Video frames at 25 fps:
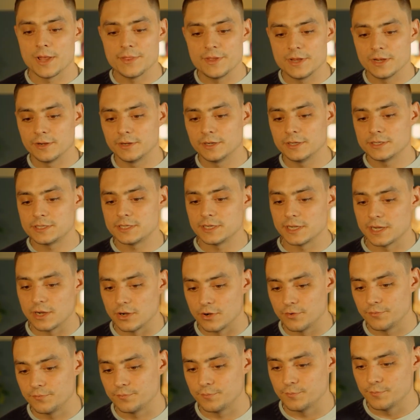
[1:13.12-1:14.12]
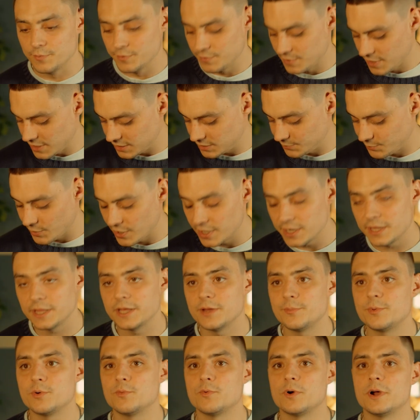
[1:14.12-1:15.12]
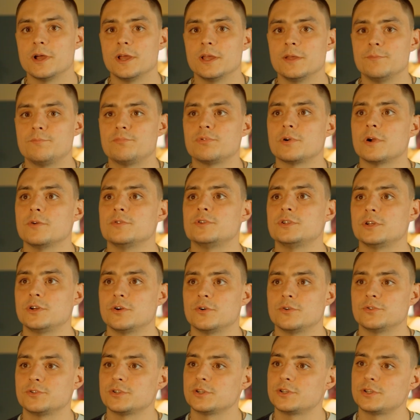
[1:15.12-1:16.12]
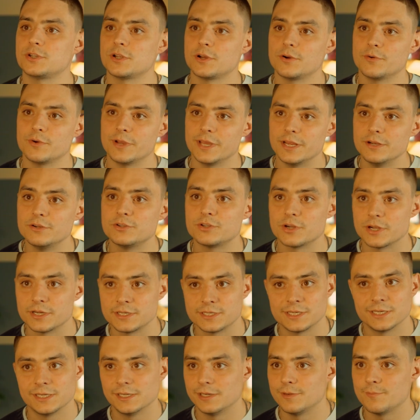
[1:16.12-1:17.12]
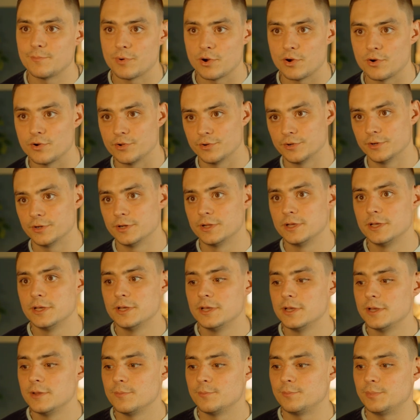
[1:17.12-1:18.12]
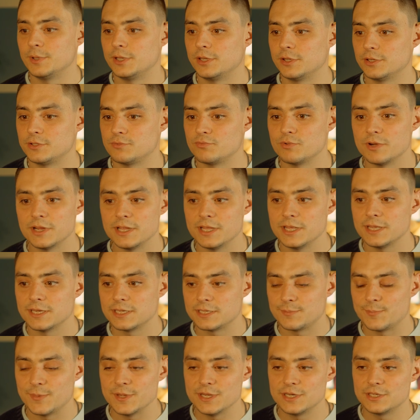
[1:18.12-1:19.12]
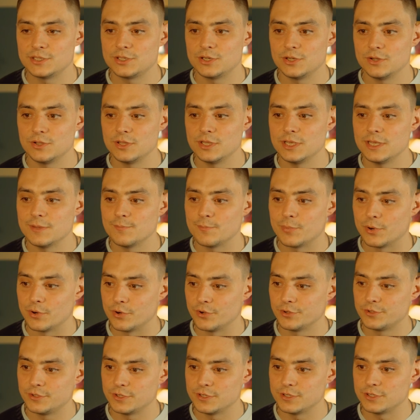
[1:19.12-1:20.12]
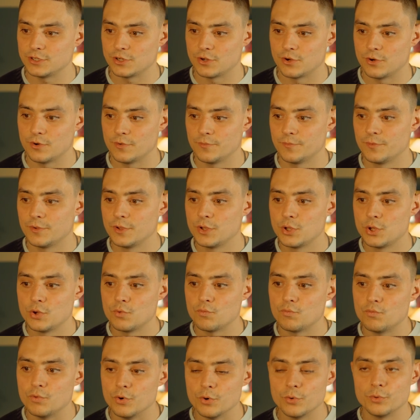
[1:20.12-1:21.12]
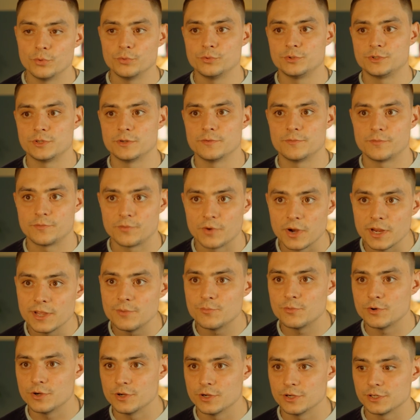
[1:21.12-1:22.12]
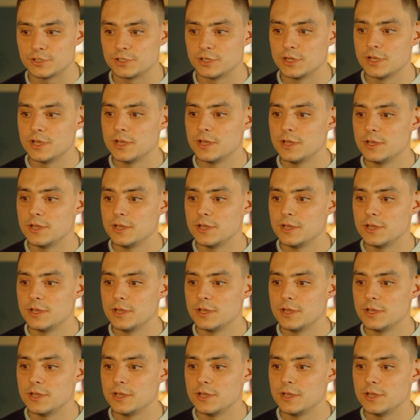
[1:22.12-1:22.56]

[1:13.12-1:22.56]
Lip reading: I think I'm going to start off with explaining a little bit why protocols are so interesting and important, because really it speaks to the importance of rules and frameworks